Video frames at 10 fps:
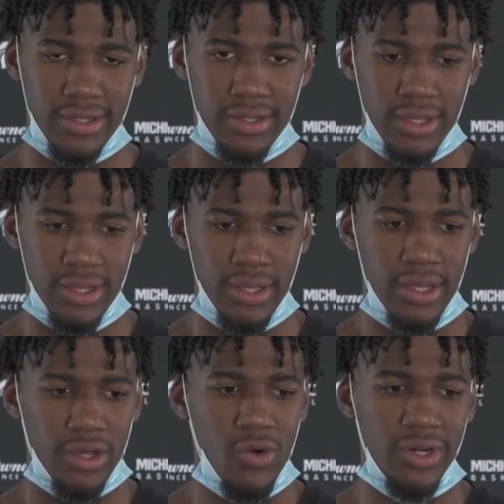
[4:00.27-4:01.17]
and
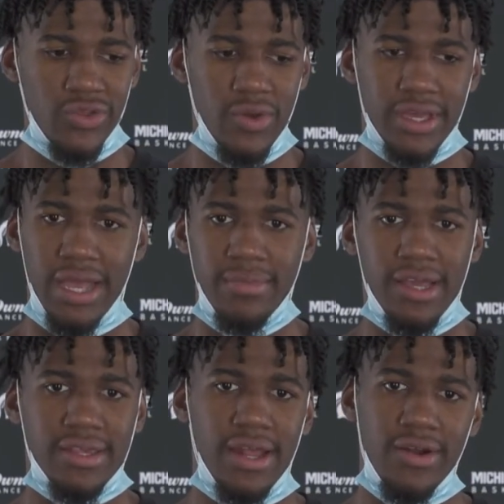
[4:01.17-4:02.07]
going into a game
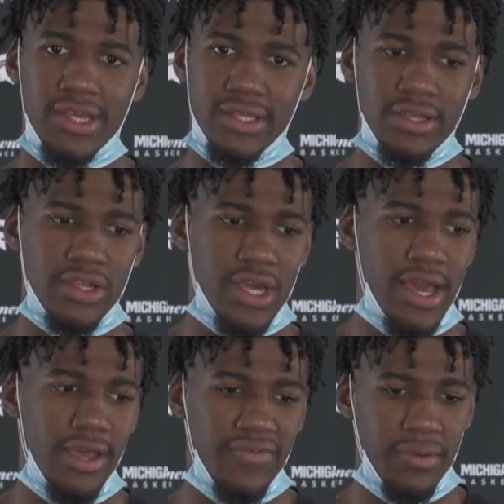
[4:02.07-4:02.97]
like Saturday is nothing
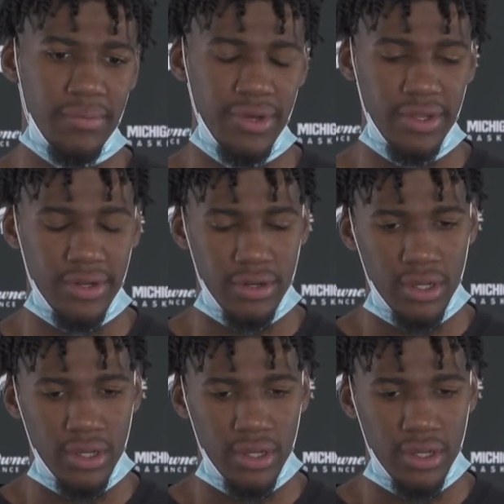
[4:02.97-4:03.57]
shy of it, but,